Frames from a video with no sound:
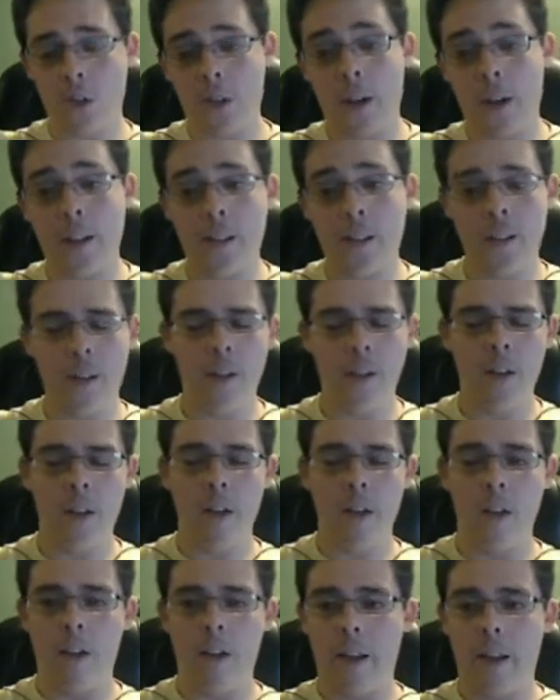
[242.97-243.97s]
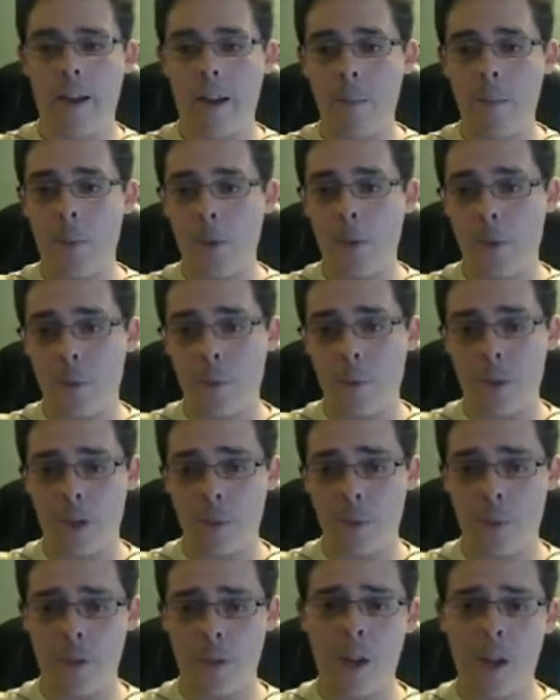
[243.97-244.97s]
correctly. And I'm also
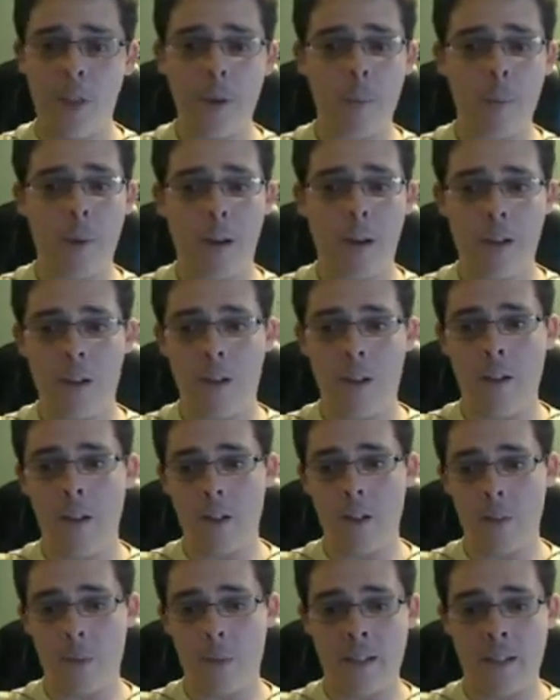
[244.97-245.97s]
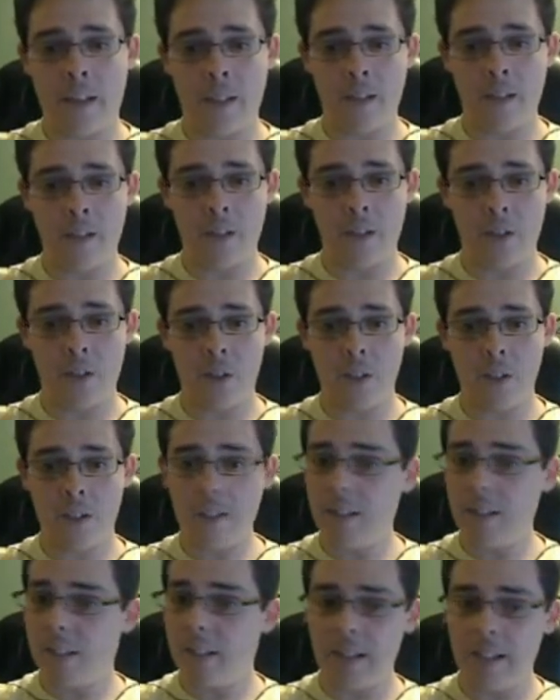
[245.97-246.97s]
putting up another pylon next to my Nexus
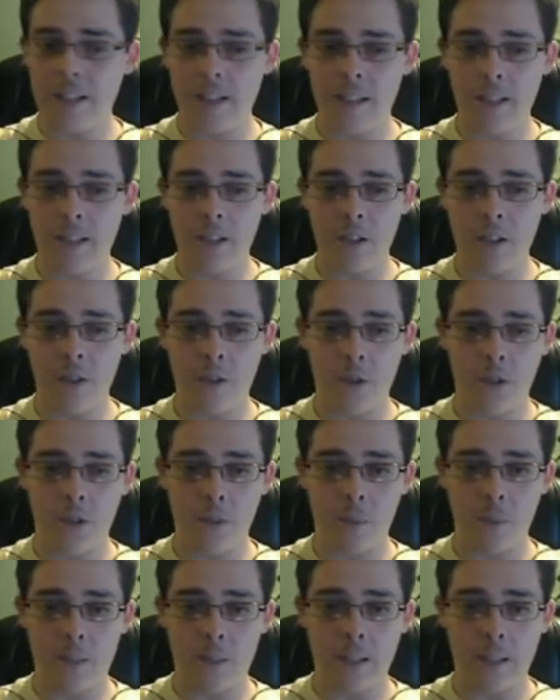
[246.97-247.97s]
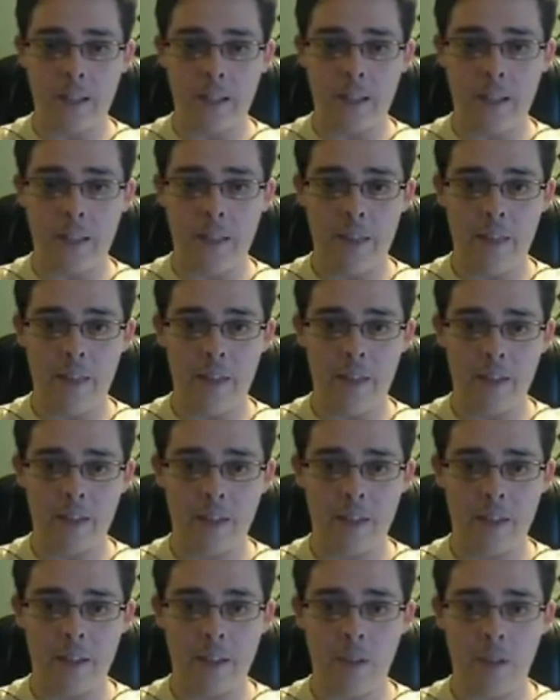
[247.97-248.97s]
just in case he does do something like this.
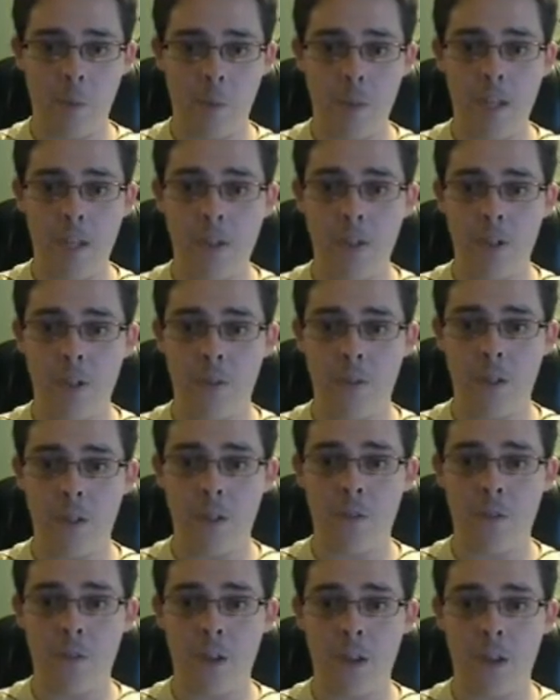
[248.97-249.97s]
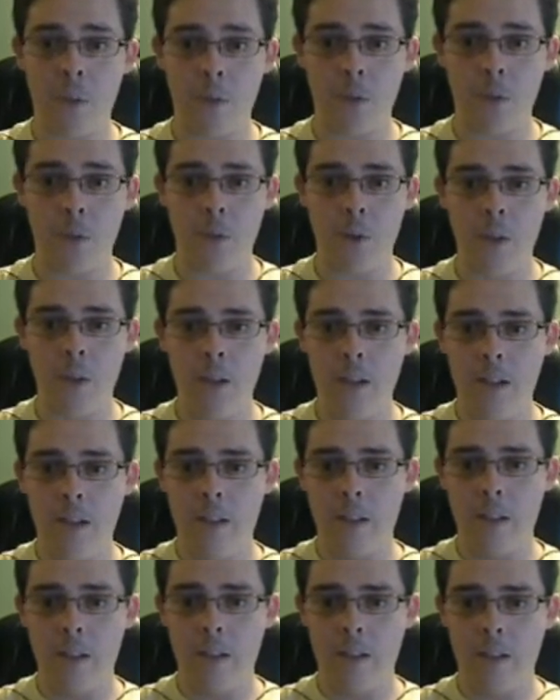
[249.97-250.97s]
Speed just finished for him, so...
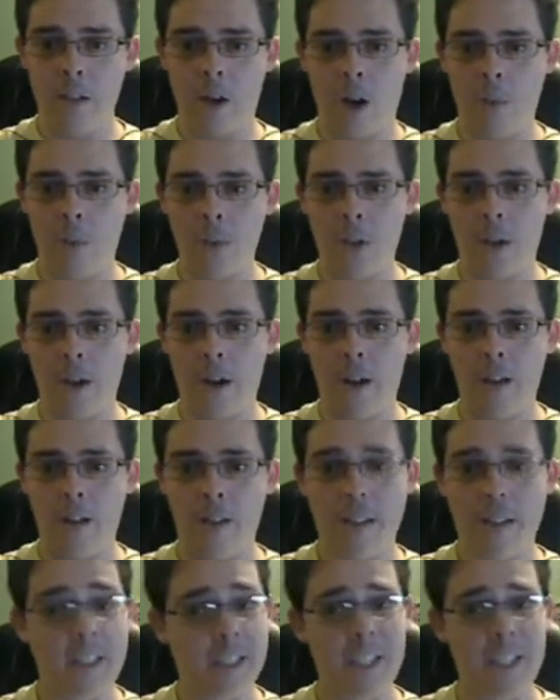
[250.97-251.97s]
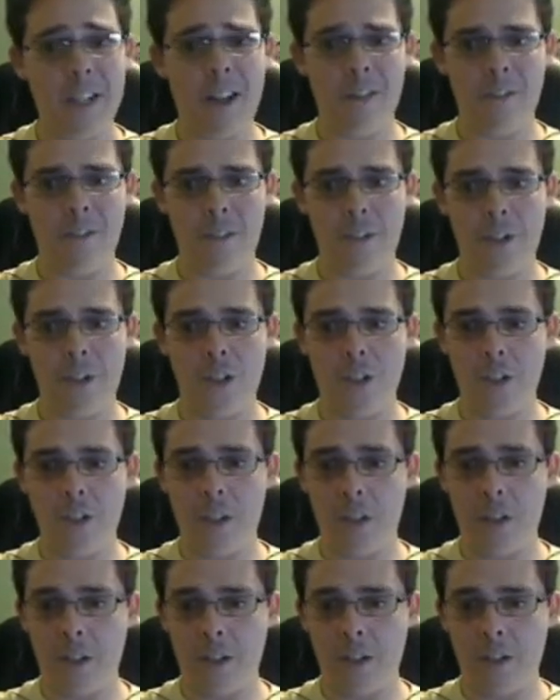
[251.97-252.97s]
Oh, I'm sorry. It did not finish. It
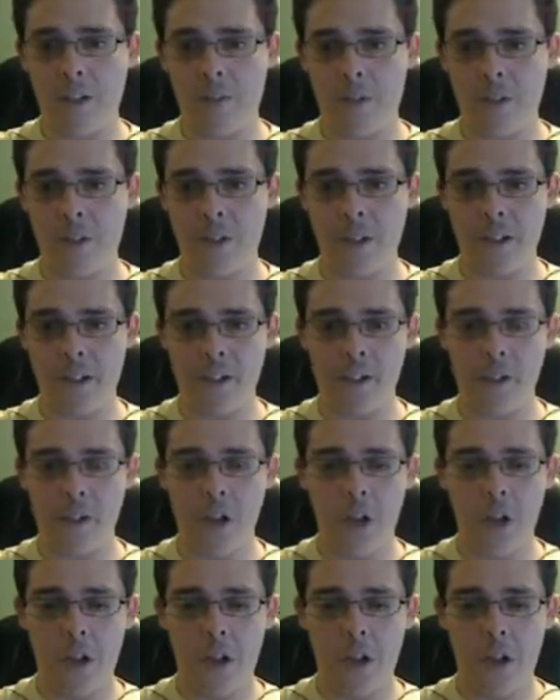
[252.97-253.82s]
looked like it for a second.